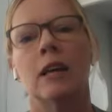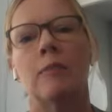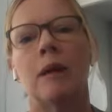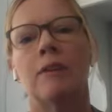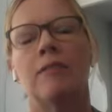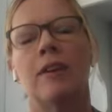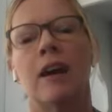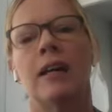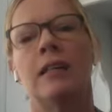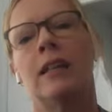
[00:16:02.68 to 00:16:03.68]
and maybe
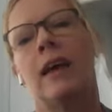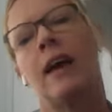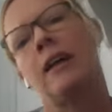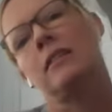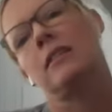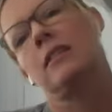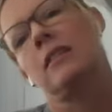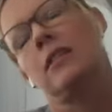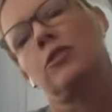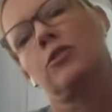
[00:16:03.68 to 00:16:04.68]
find that
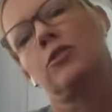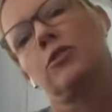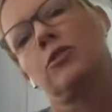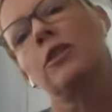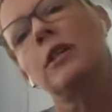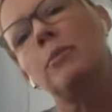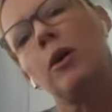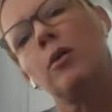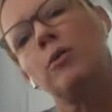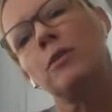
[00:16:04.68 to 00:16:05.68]
tree
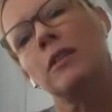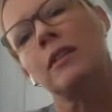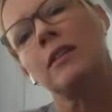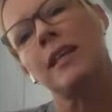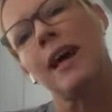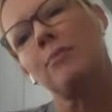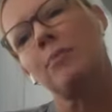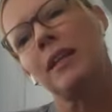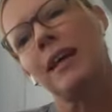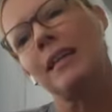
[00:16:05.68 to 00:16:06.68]
pose on side
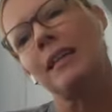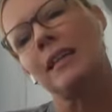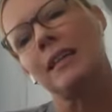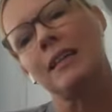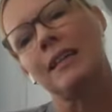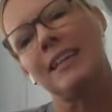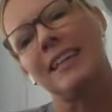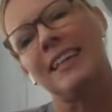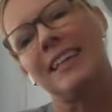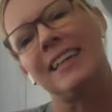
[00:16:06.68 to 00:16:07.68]
plank,
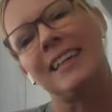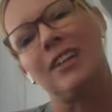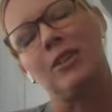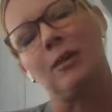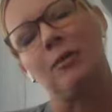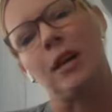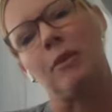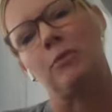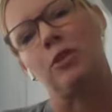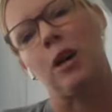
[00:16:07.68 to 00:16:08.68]
yeah, you can
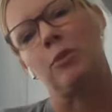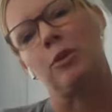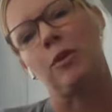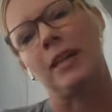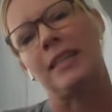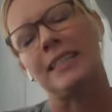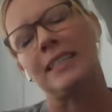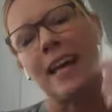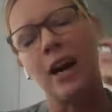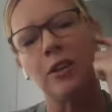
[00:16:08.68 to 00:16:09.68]
come drop your right knee
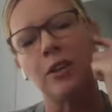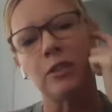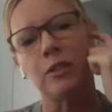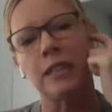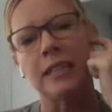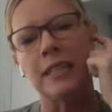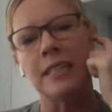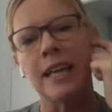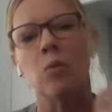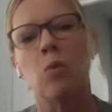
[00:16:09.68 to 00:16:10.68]
down if you
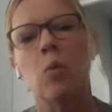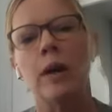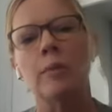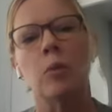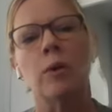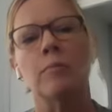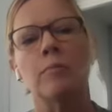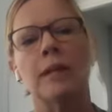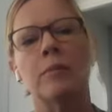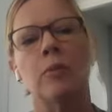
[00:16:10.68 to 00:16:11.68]
need. Take one more
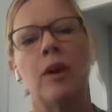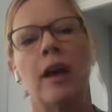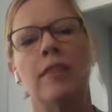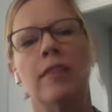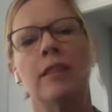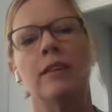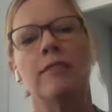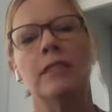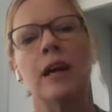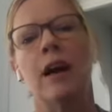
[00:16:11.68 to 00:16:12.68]
big breath,
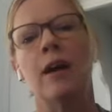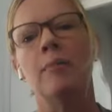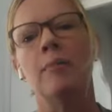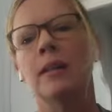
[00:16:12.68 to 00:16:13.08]
lift up